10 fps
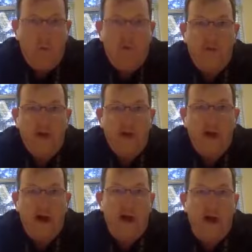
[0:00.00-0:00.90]
one thing
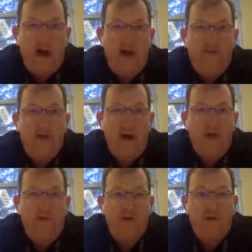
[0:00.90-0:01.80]
that I have, and
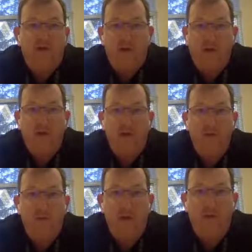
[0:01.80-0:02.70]
I think is
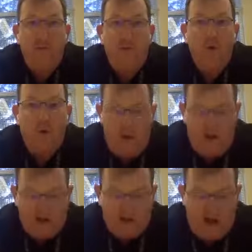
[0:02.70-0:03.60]
incredibly important,
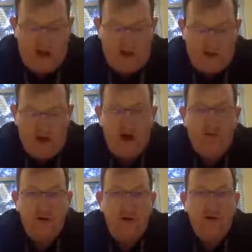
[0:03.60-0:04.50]
is to have kind
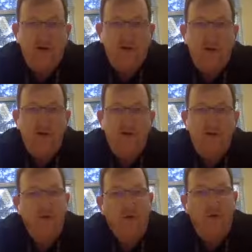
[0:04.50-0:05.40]
of a set of
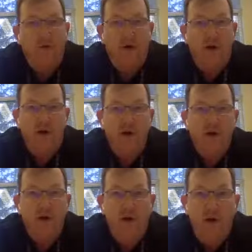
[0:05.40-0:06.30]
senior
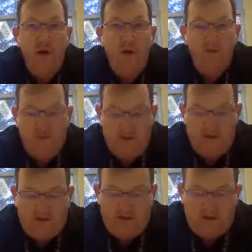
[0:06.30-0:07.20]
editors.
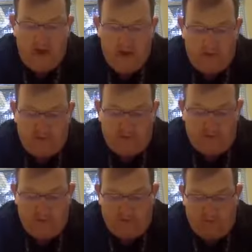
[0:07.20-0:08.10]
And this is kind of
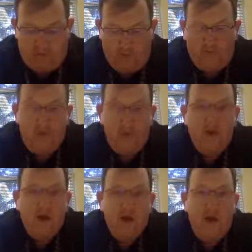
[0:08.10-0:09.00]
3 or 4
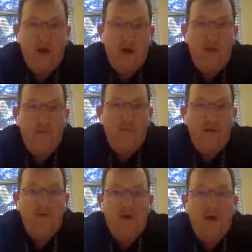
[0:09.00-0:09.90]
folks, and
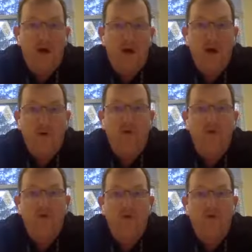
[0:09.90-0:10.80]
these are kind of my
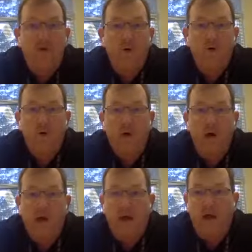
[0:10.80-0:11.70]
go-to folks when
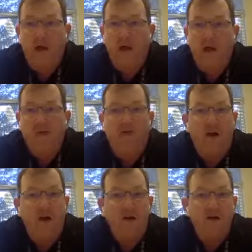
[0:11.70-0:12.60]
I need
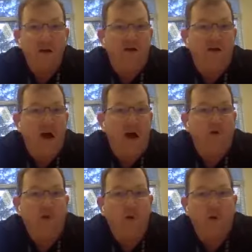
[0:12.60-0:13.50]
advice, if I
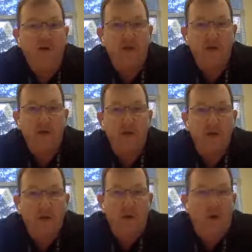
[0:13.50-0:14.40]
have a question
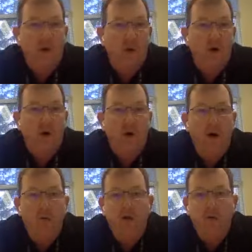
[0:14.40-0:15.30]
or
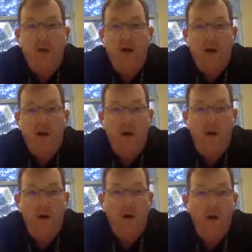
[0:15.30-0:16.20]
wondering which way to
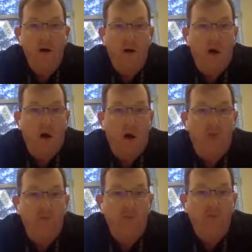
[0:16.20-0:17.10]
go.
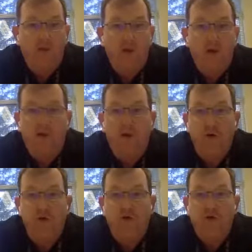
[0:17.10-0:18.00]
This
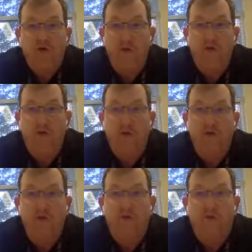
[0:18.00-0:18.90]
includes some of
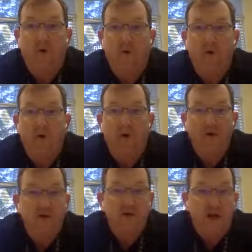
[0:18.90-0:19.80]
the
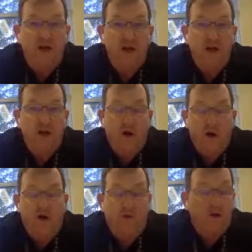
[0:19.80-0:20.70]
former section
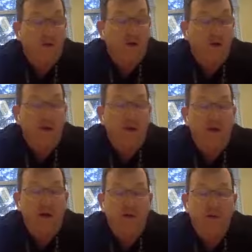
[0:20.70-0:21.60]
or former
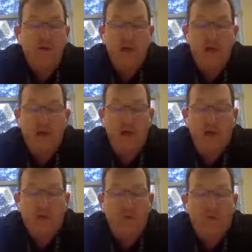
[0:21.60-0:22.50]
journal editors,
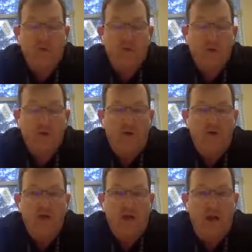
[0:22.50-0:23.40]
as well as some other
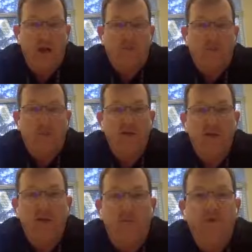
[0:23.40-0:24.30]
just experts
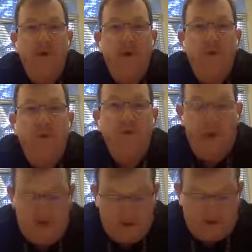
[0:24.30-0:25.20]
in the field
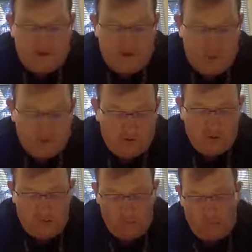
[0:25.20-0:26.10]
and just
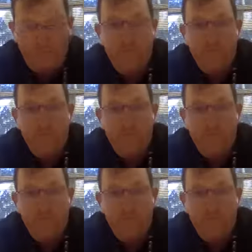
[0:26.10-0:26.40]
go-to